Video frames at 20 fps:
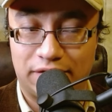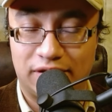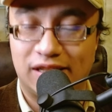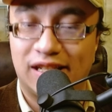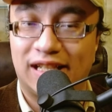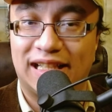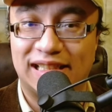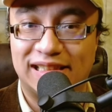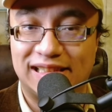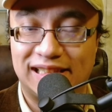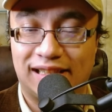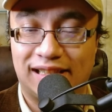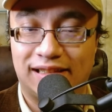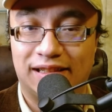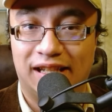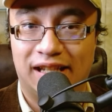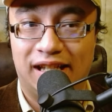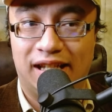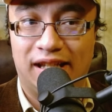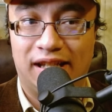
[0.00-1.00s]
And like I said,
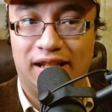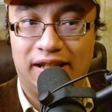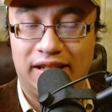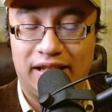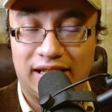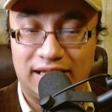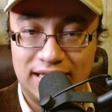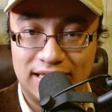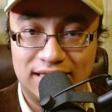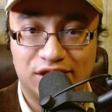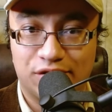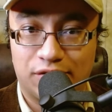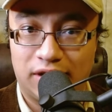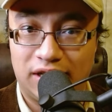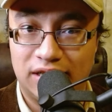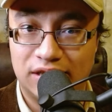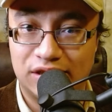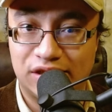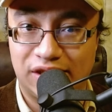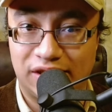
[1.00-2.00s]
it lends
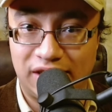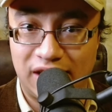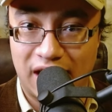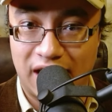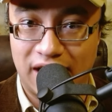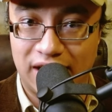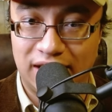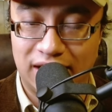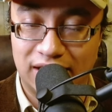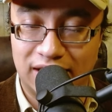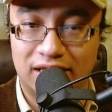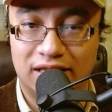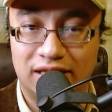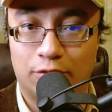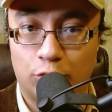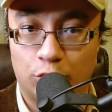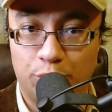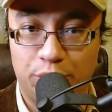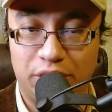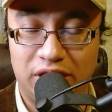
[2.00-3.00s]
credence to the idea that there
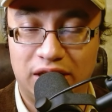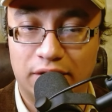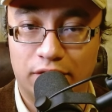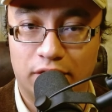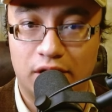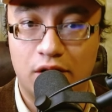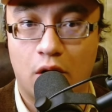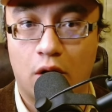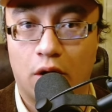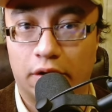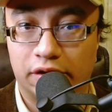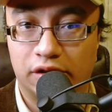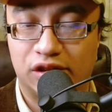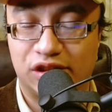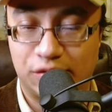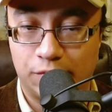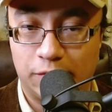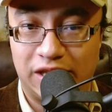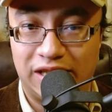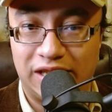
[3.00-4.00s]
will be different
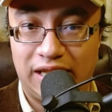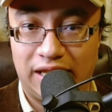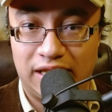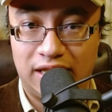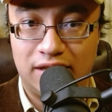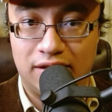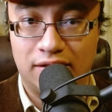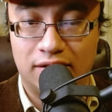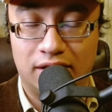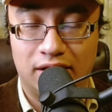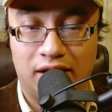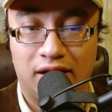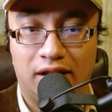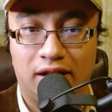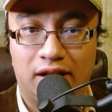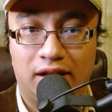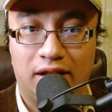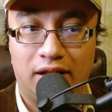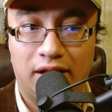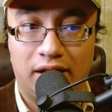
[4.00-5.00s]
arcs within
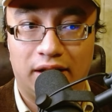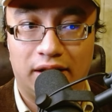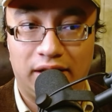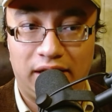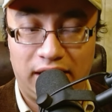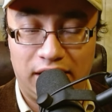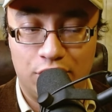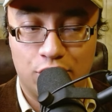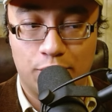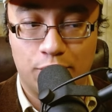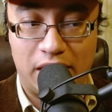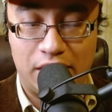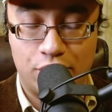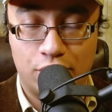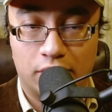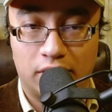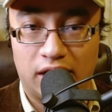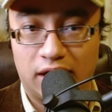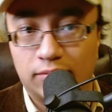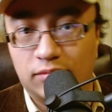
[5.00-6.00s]
uh, each
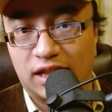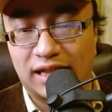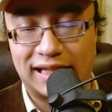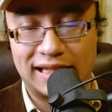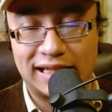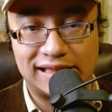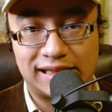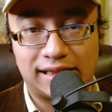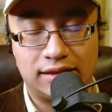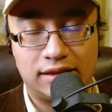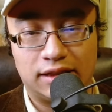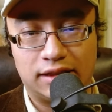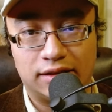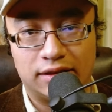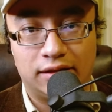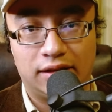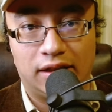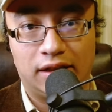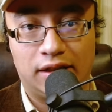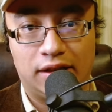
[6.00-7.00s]
major game. Like I said, the
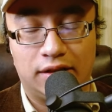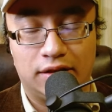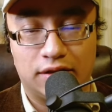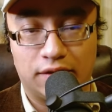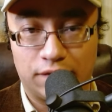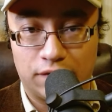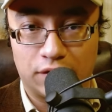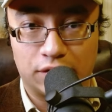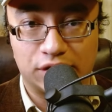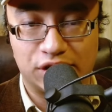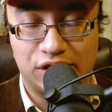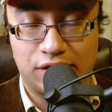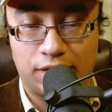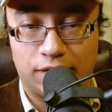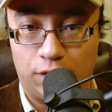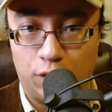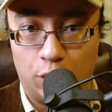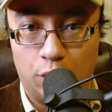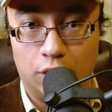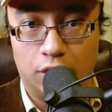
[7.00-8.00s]
the first
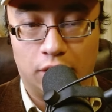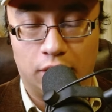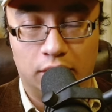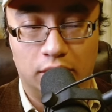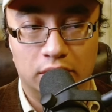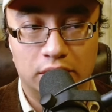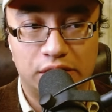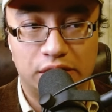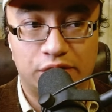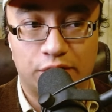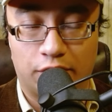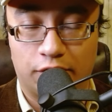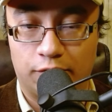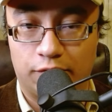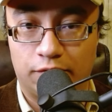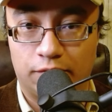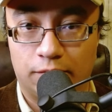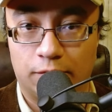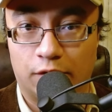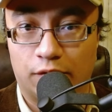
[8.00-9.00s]
four sort
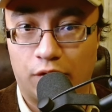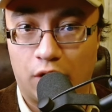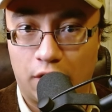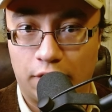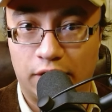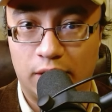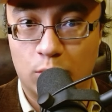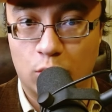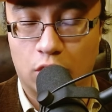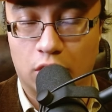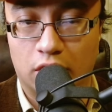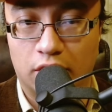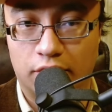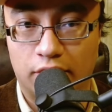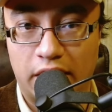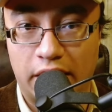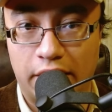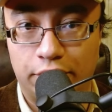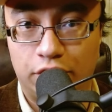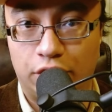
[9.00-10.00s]
of revolving more
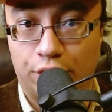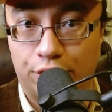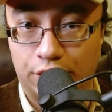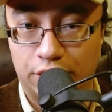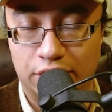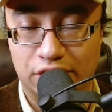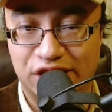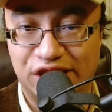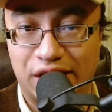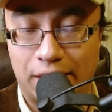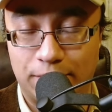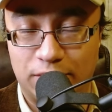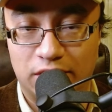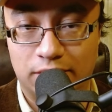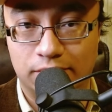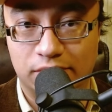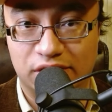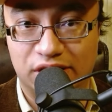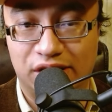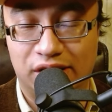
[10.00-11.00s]
around Uriel
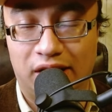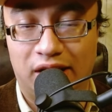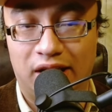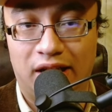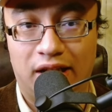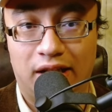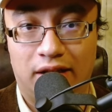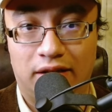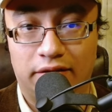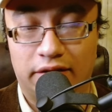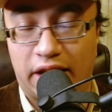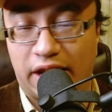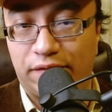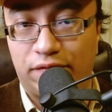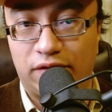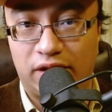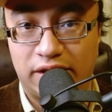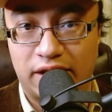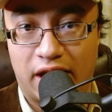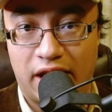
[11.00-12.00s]
Septim's life
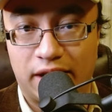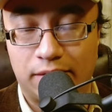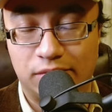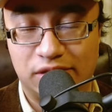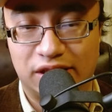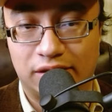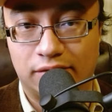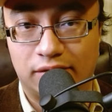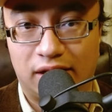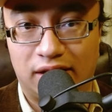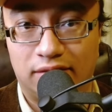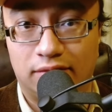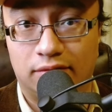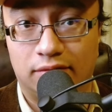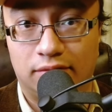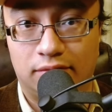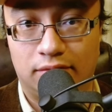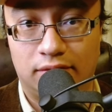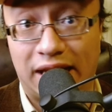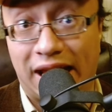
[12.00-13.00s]
and times and,
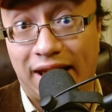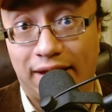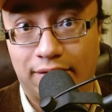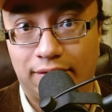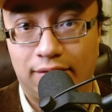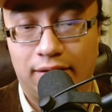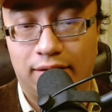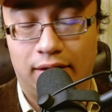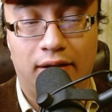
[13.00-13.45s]
and death.